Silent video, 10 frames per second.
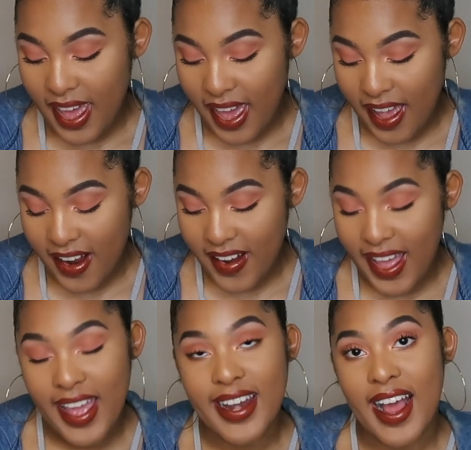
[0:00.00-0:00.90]

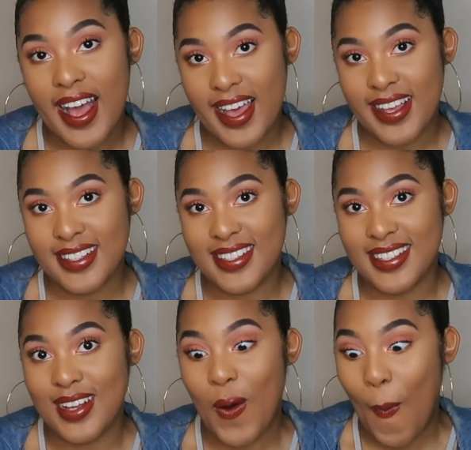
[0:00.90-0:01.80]
hair, and eyes.
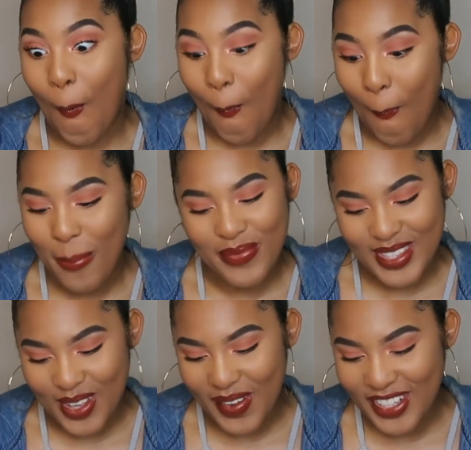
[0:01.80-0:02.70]
Oh,
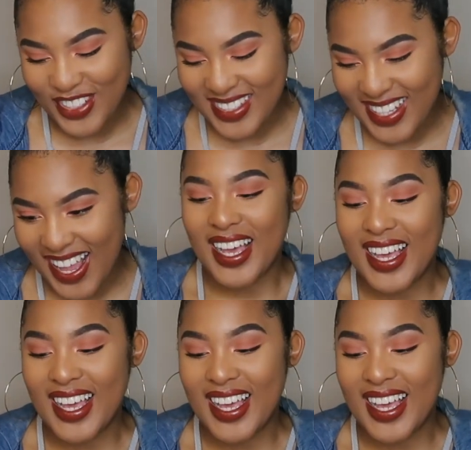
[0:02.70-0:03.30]
so interesting.